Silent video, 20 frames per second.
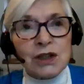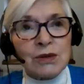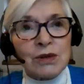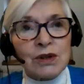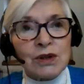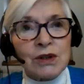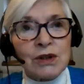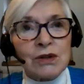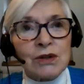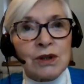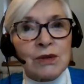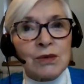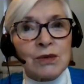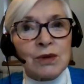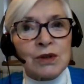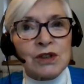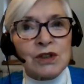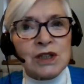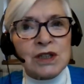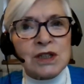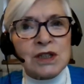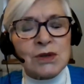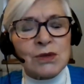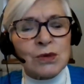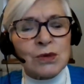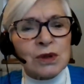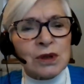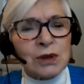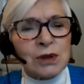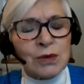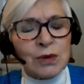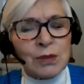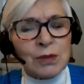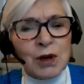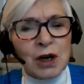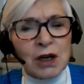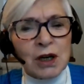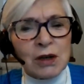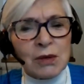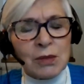share with you that were just really
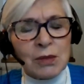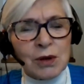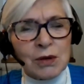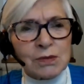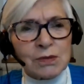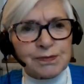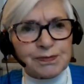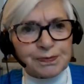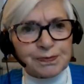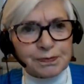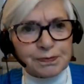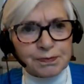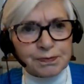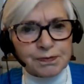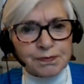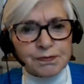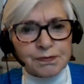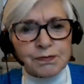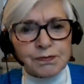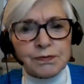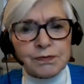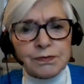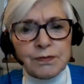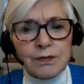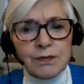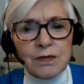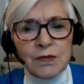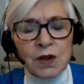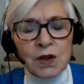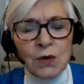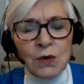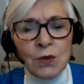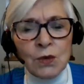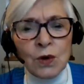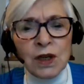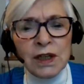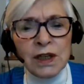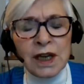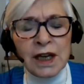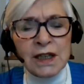remarkable.
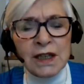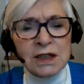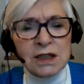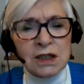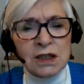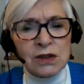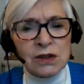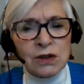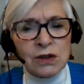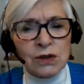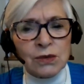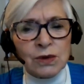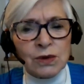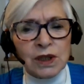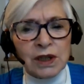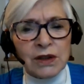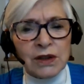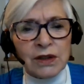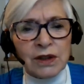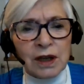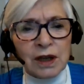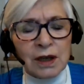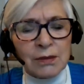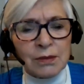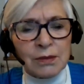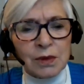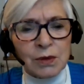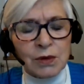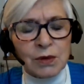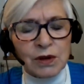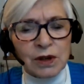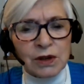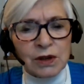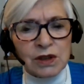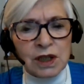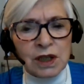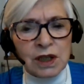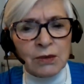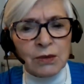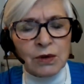One has to do with a
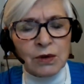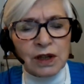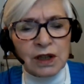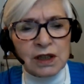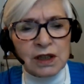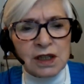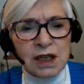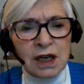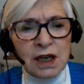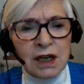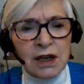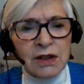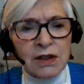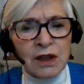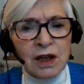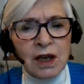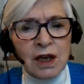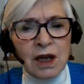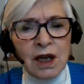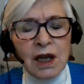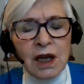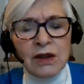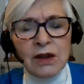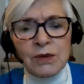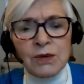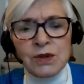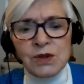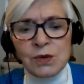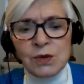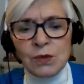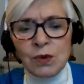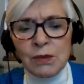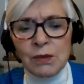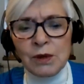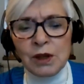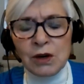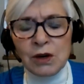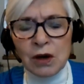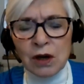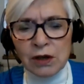death. There was a
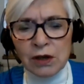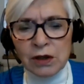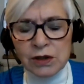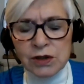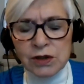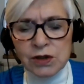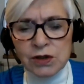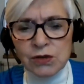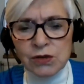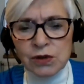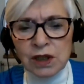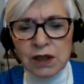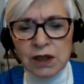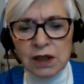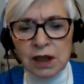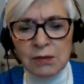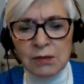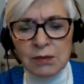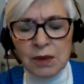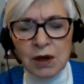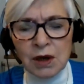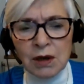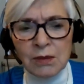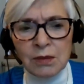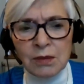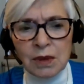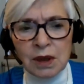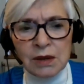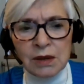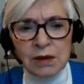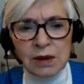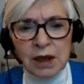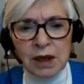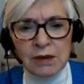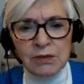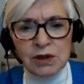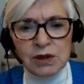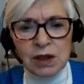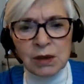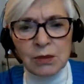woman on our street named
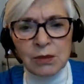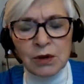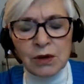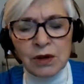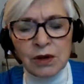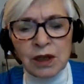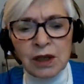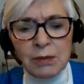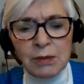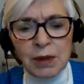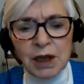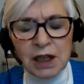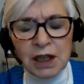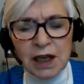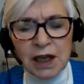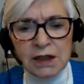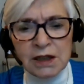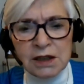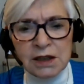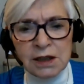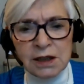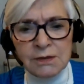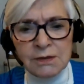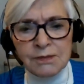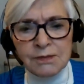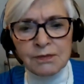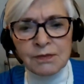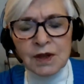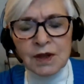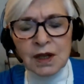Maria Paletta,